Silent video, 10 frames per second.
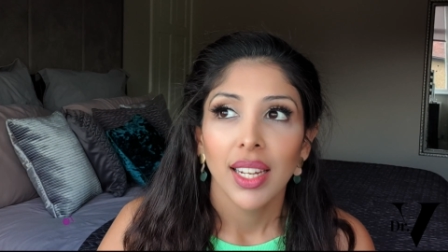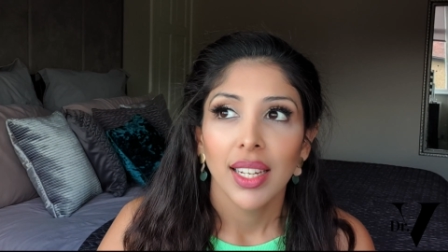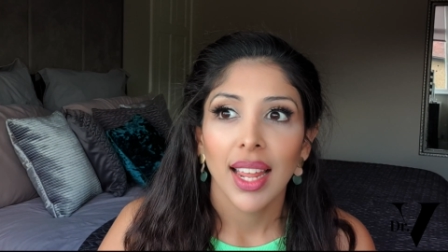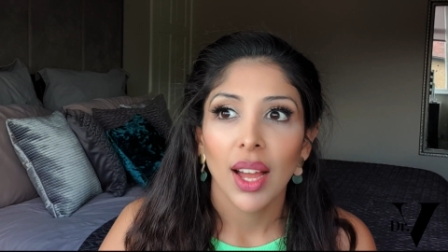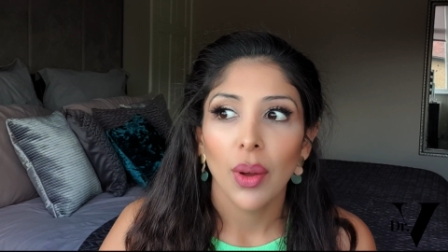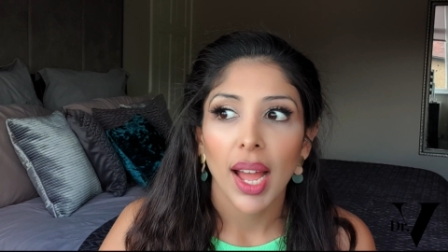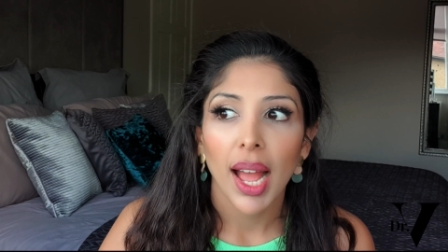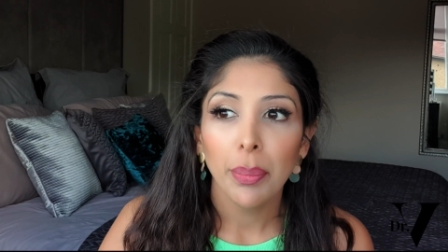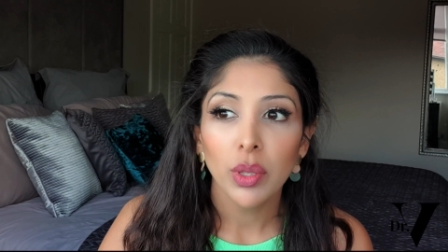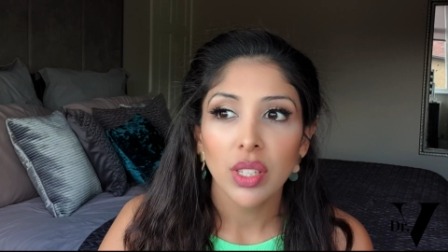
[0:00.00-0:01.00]
Now,
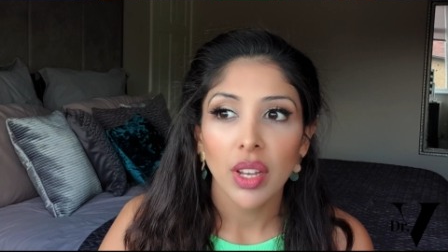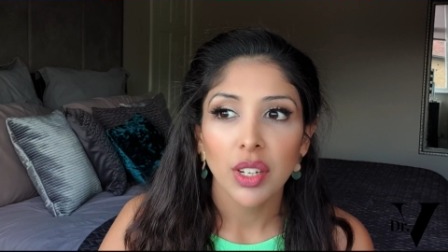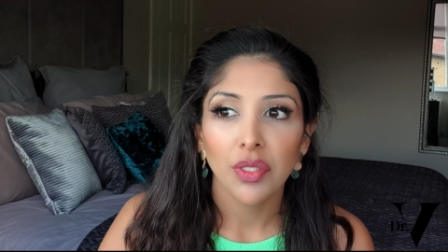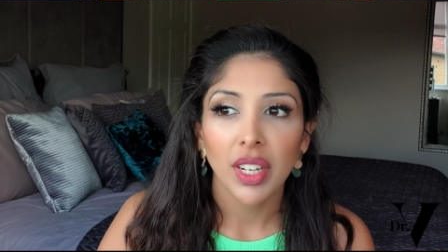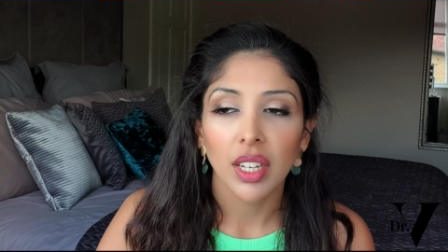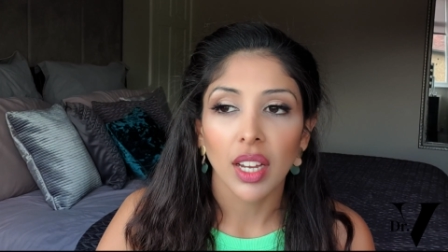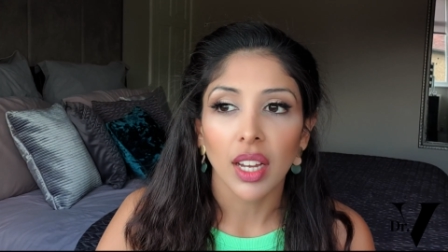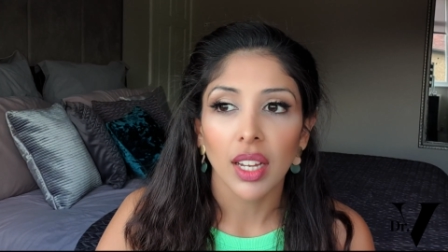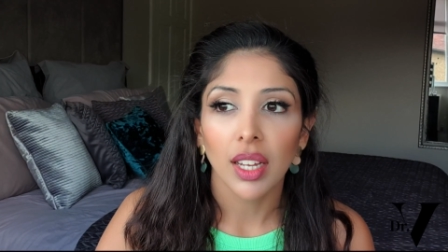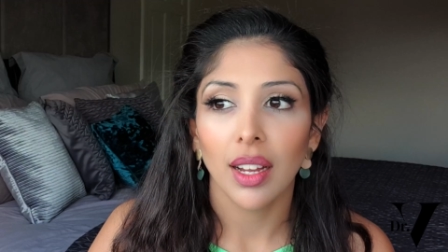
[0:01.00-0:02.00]
apple cider
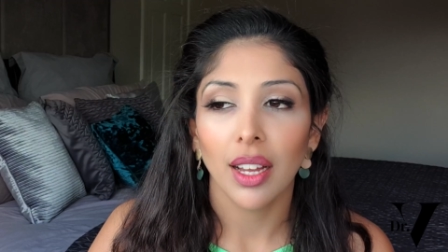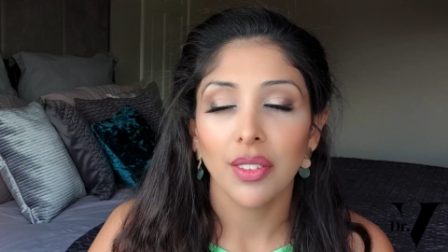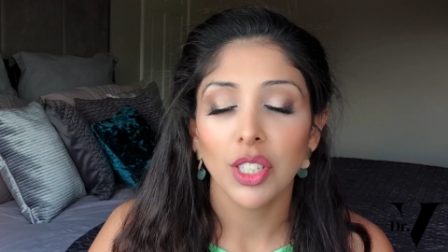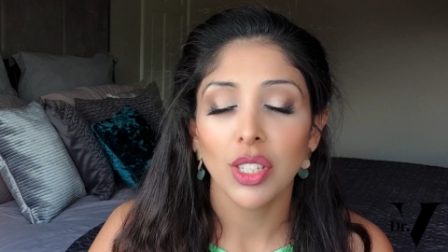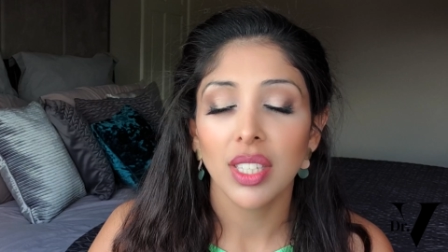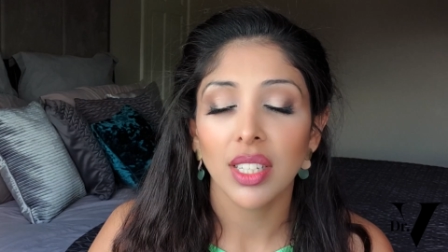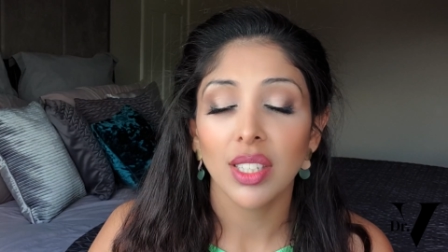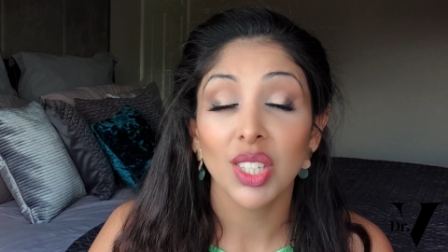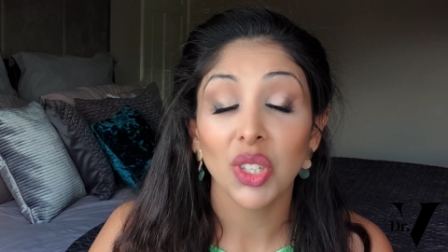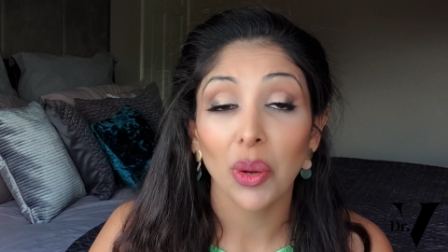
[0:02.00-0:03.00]
vinegar, I've just seen
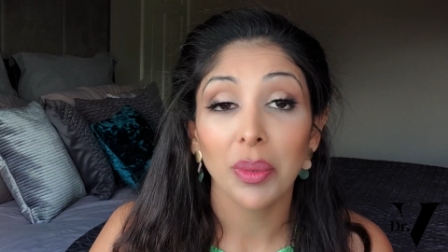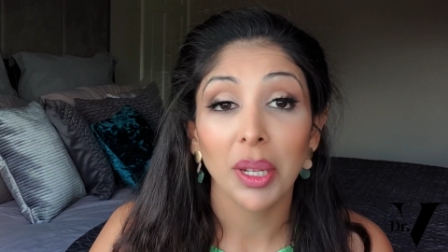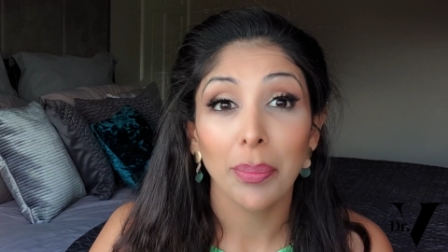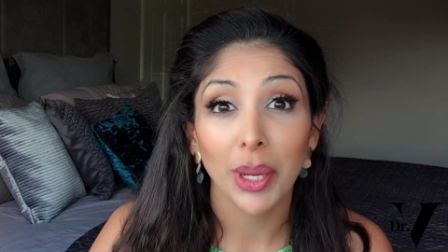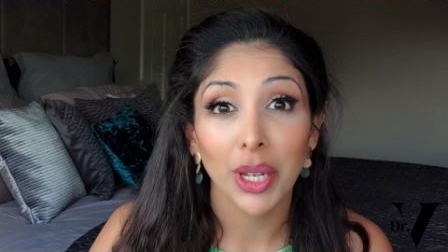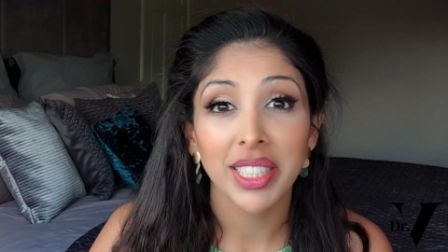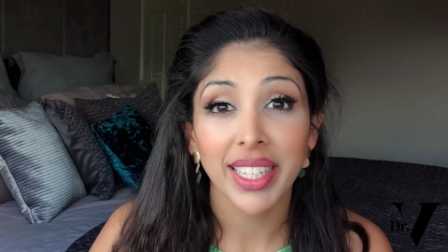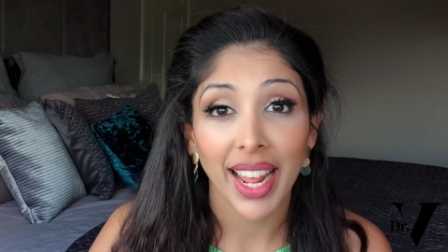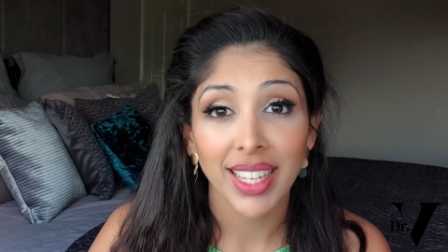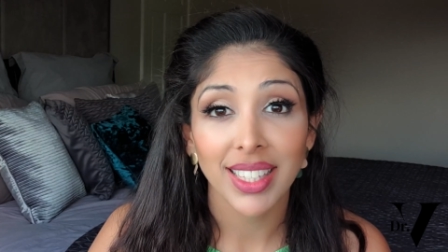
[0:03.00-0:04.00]
so many burns
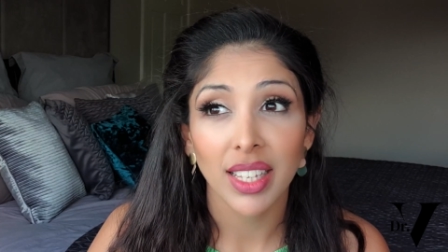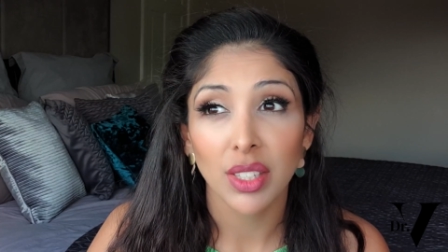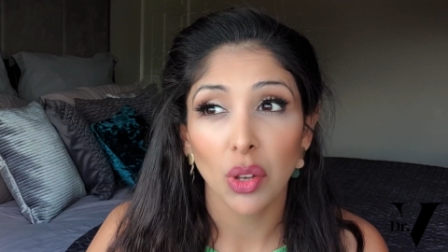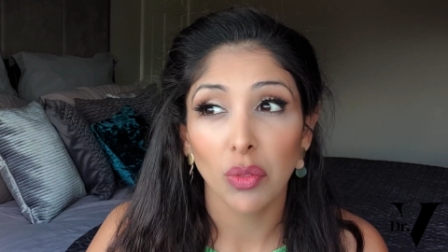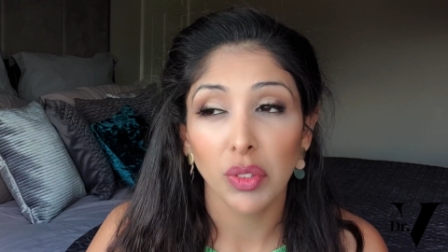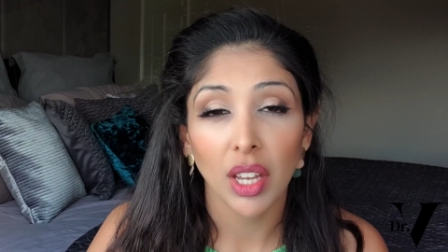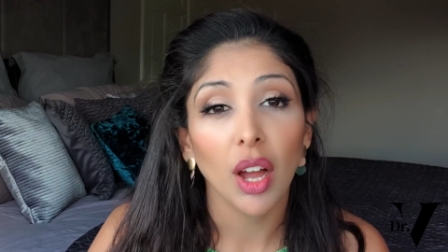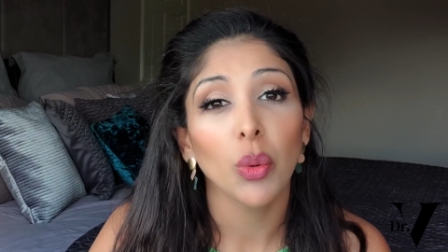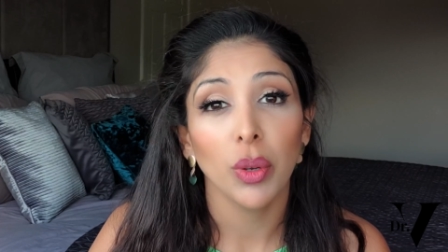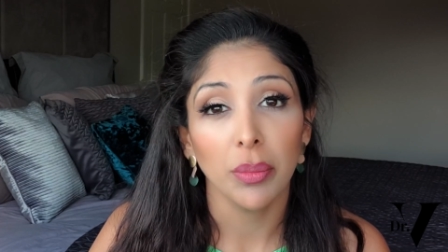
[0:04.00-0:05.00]
cases of
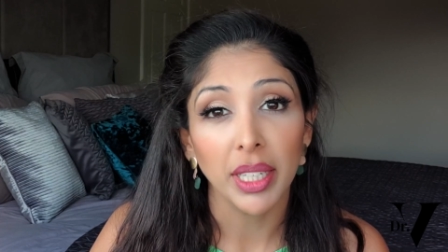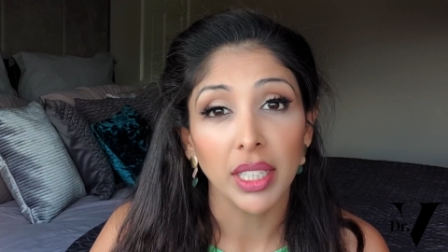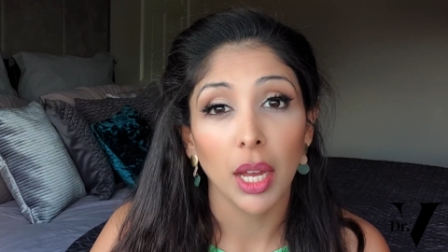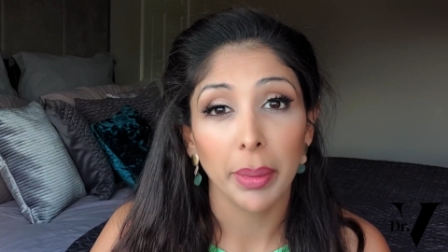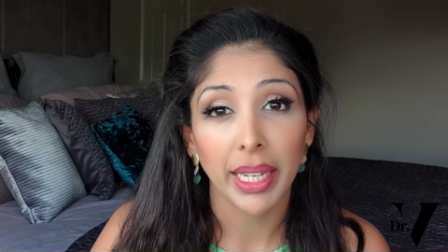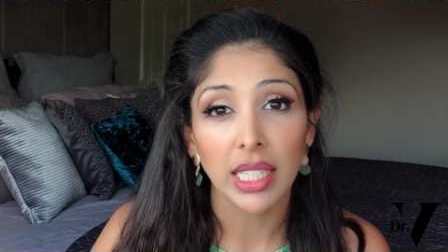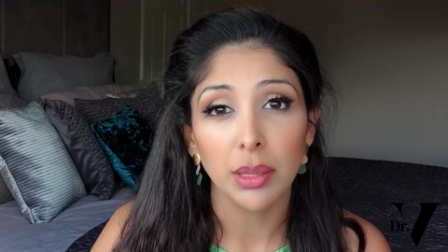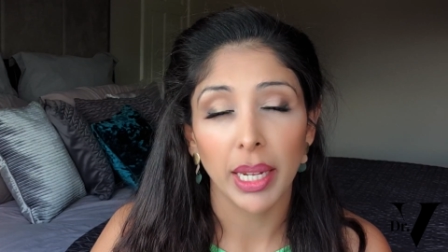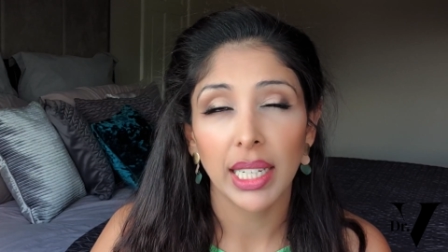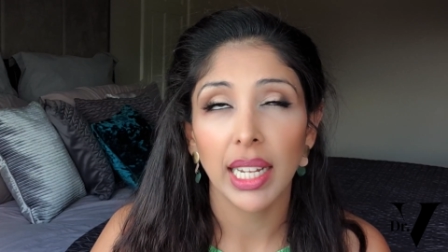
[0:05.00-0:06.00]
young women coming
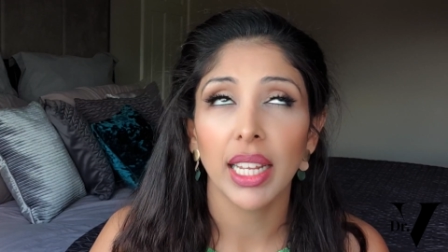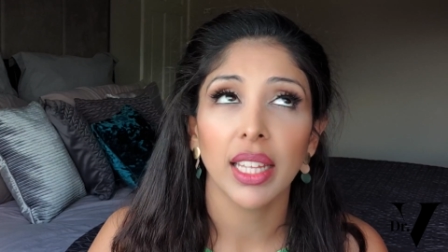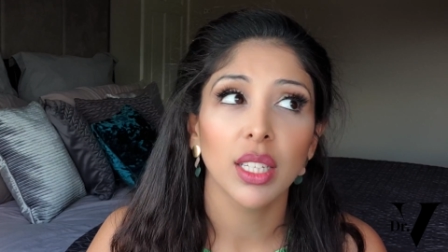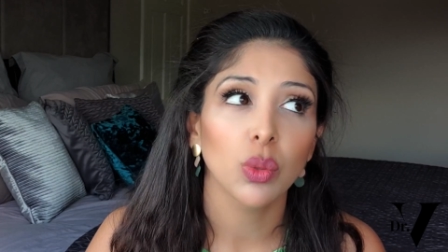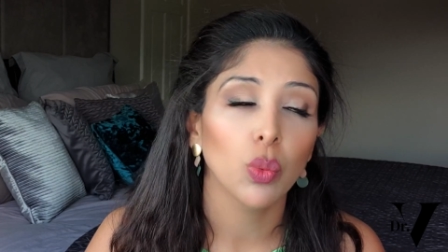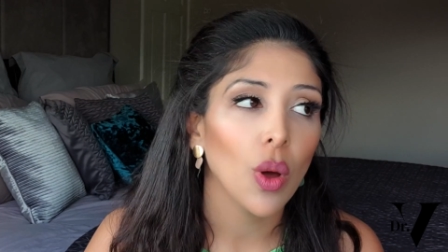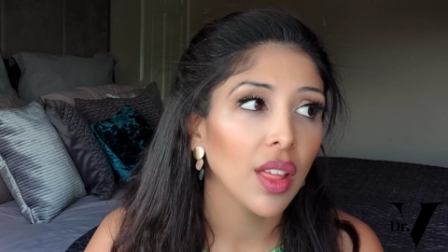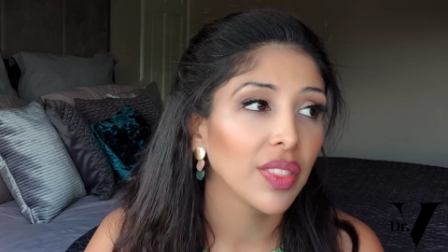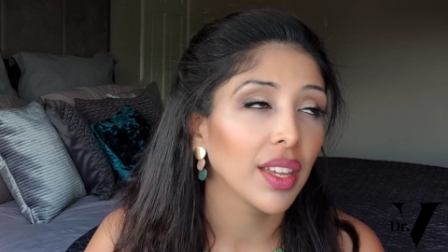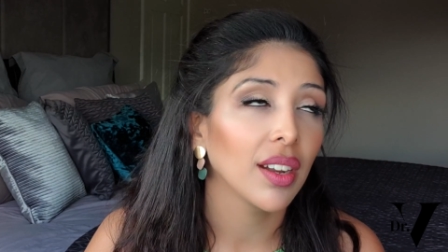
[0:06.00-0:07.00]
into my clinic, and there's
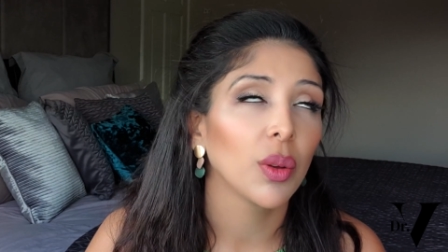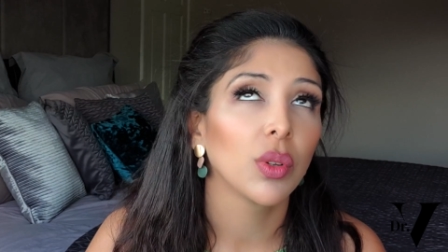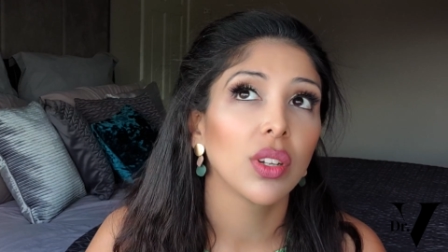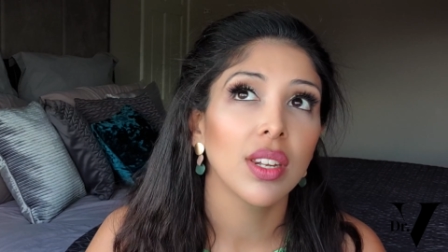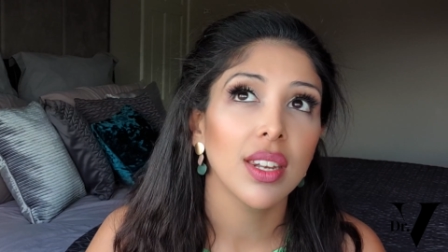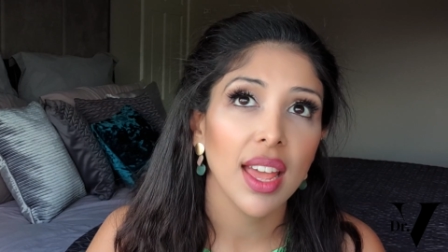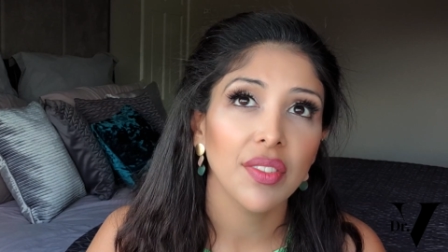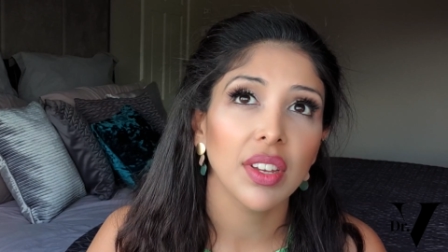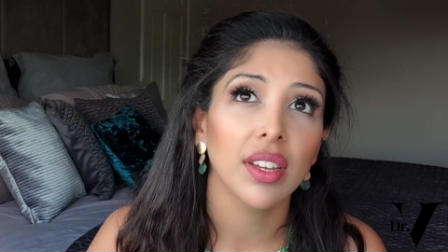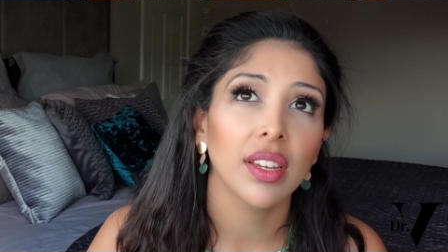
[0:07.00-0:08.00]
one that I will
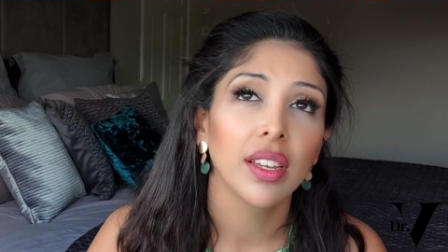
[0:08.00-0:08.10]
never